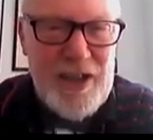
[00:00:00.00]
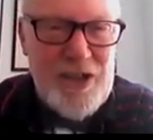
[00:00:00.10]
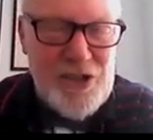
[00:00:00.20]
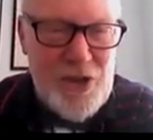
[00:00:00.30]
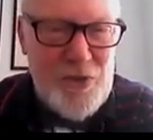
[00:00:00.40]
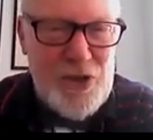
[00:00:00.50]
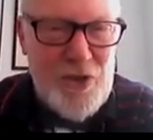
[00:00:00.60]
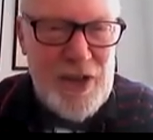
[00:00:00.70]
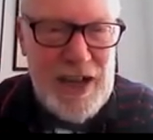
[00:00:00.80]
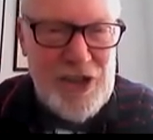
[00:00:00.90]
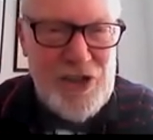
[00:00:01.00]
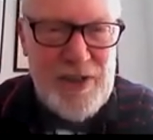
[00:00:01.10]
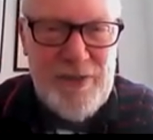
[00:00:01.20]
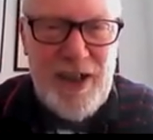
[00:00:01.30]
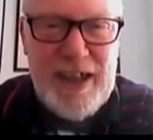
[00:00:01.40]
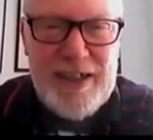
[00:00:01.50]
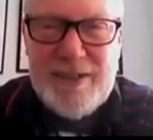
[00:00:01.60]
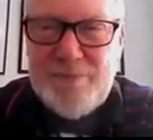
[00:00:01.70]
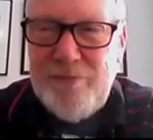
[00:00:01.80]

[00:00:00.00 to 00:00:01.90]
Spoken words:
So you can actually find